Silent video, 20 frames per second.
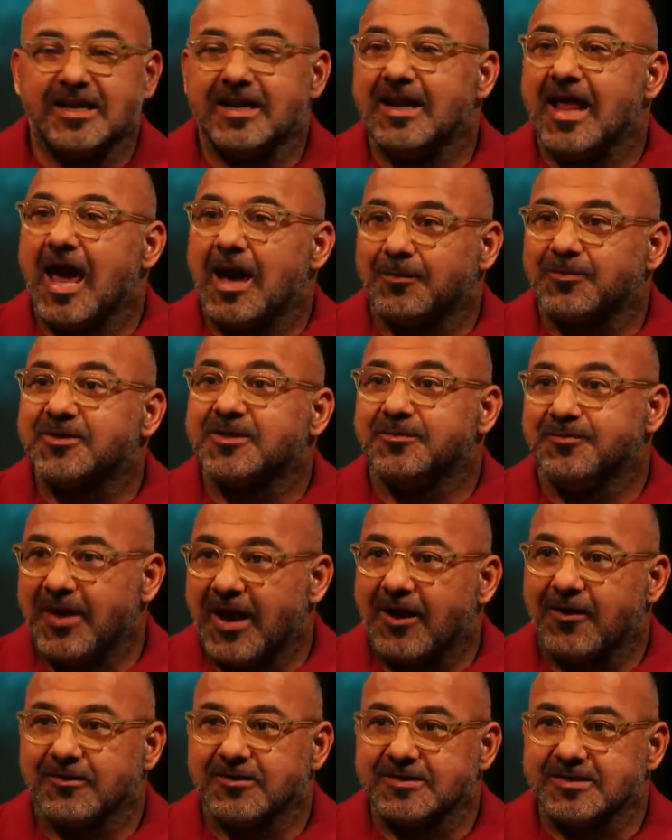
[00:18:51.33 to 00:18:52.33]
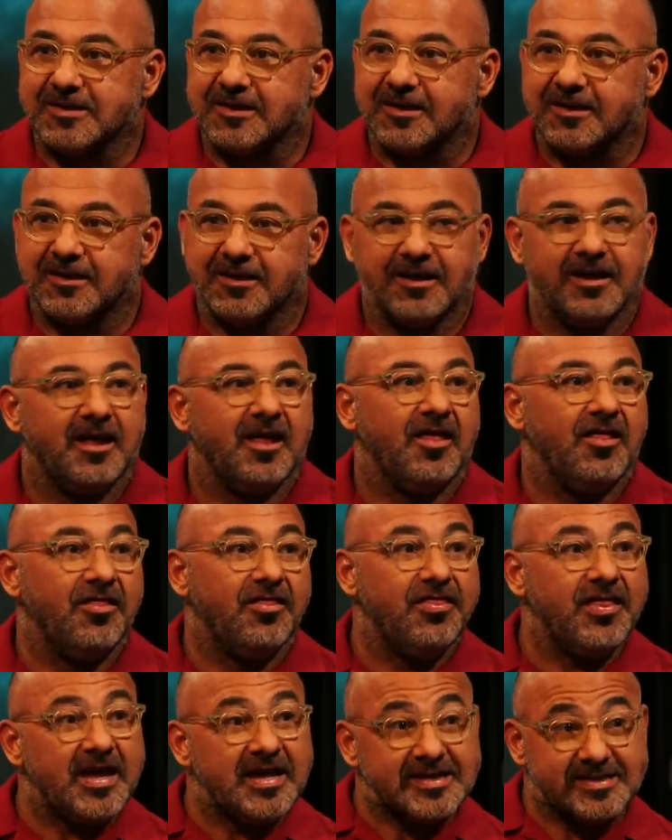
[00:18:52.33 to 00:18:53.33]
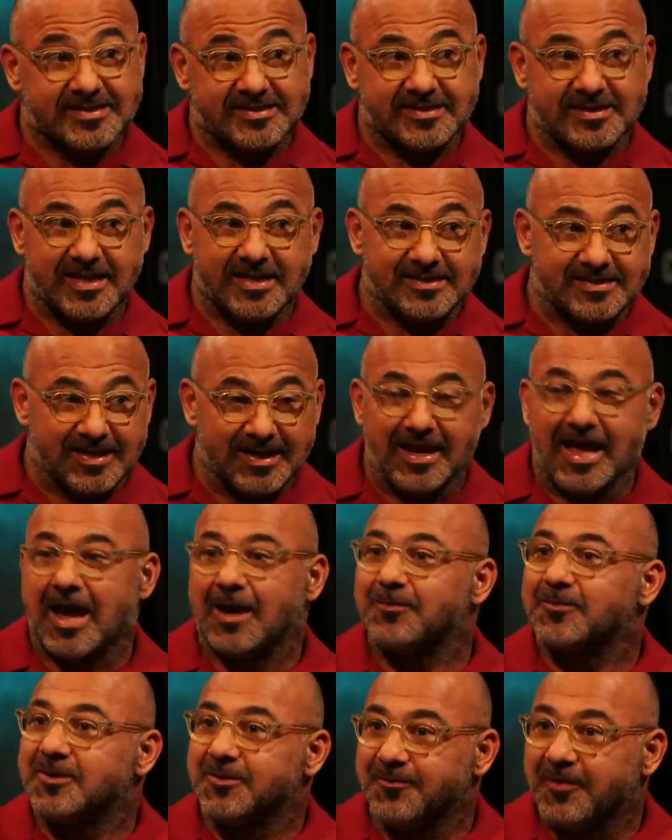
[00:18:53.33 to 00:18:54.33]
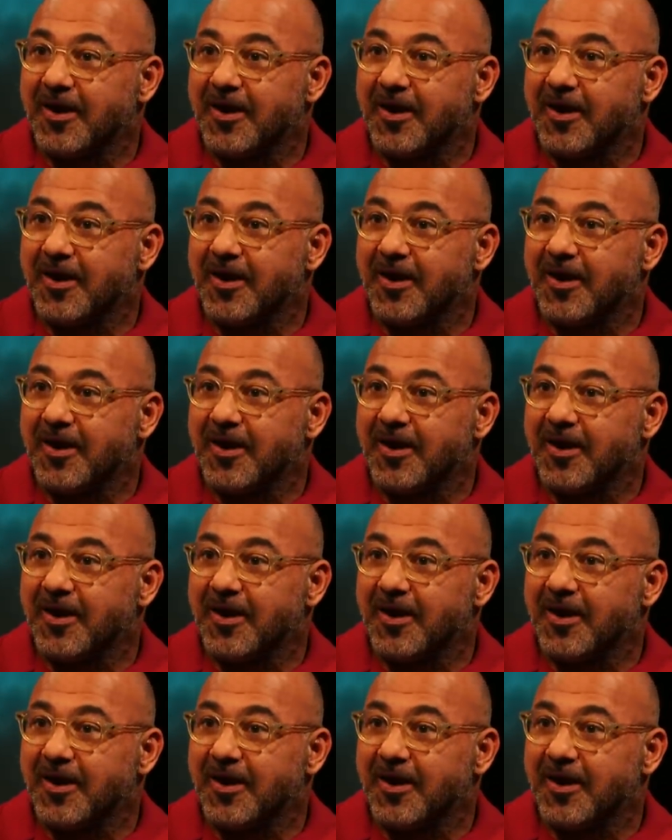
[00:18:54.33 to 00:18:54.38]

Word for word: an apt comparison. Mm-hmm. This is an apt mm-hmm.